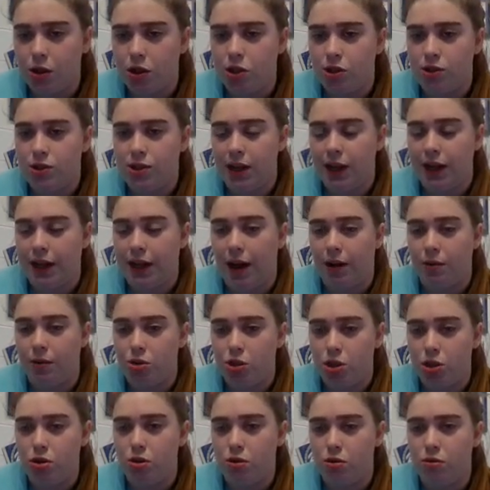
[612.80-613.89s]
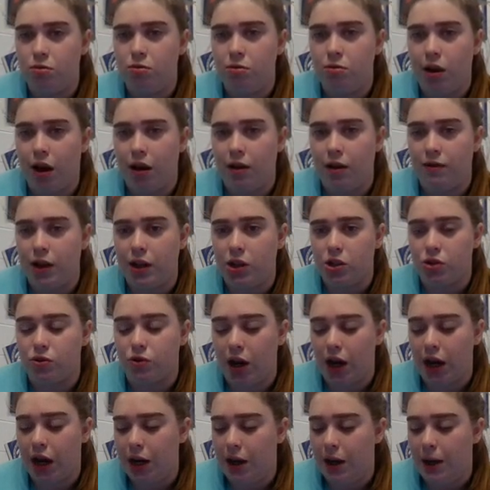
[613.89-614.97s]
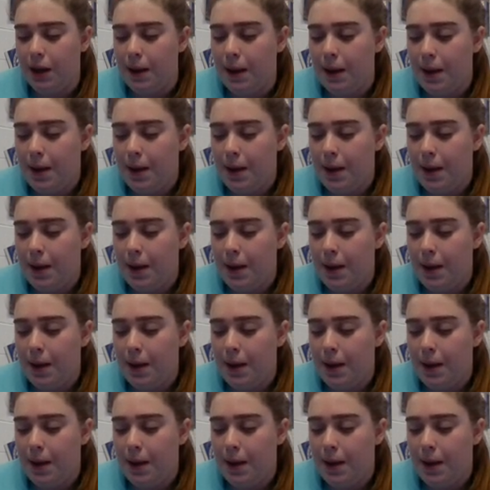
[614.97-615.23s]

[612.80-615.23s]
so we could take out 2 out of each, right?